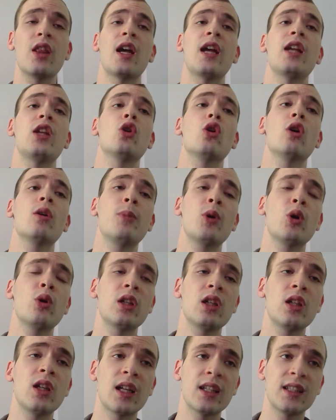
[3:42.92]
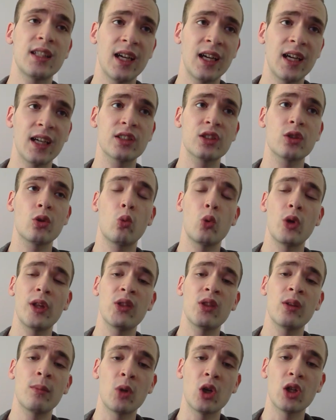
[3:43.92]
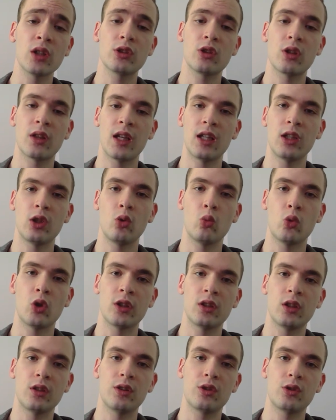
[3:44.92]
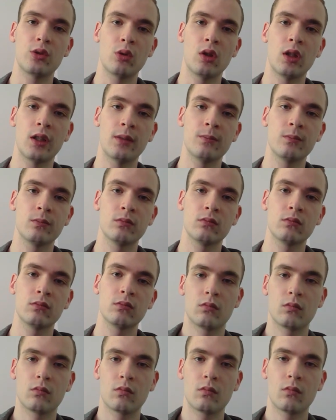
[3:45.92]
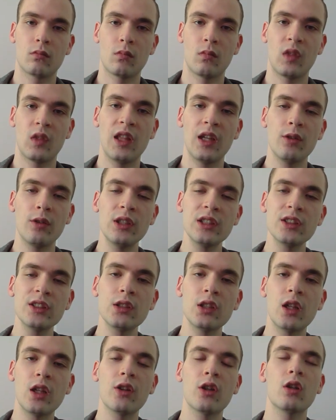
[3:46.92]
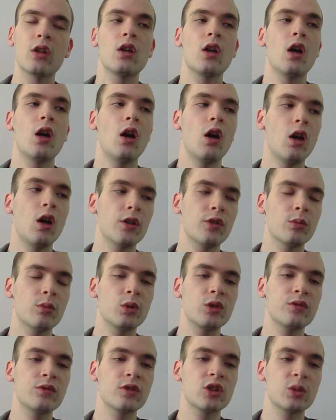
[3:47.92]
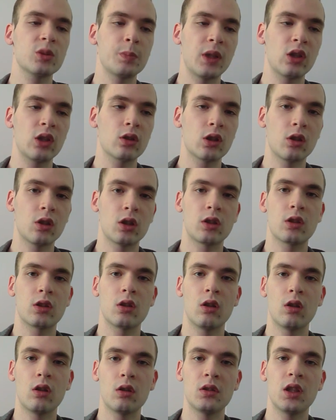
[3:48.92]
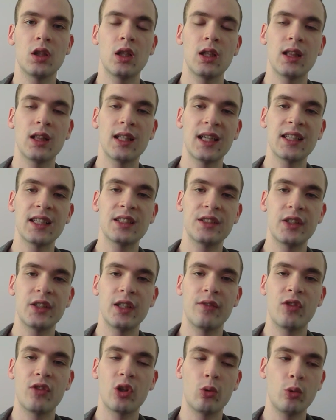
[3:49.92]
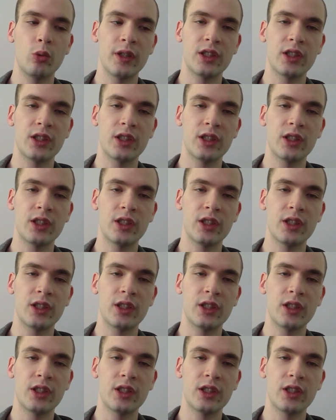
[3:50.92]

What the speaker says: that your opponent attacks with the monster that you want to destroy. There is another hard removal spell card called Last Day of the